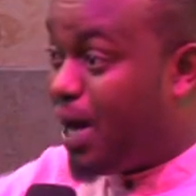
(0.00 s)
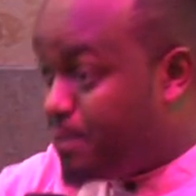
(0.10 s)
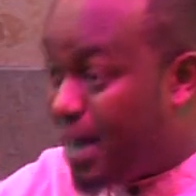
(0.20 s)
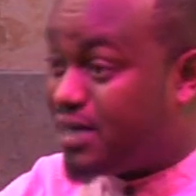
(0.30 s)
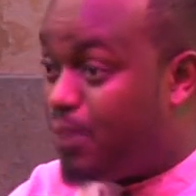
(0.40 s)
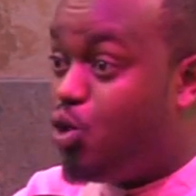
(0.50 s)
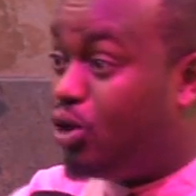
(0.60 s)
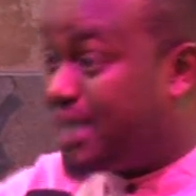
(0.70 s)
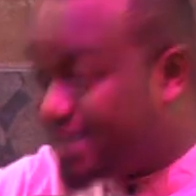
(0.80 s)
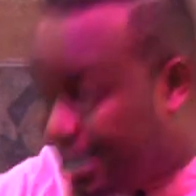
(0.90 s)
among them who
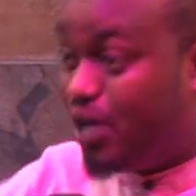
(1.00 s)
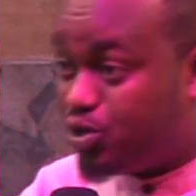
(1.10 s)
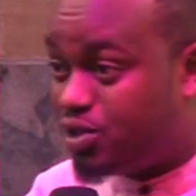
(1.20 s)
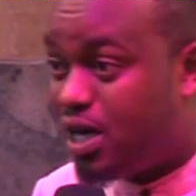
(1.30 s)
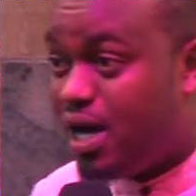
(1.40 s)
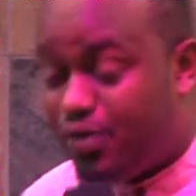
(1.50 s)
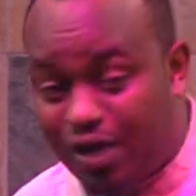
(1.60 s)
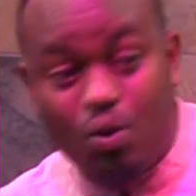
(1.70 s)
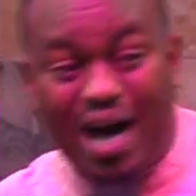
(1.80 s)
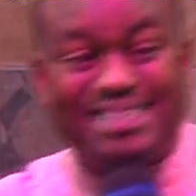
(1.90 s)
was a Zealot. They were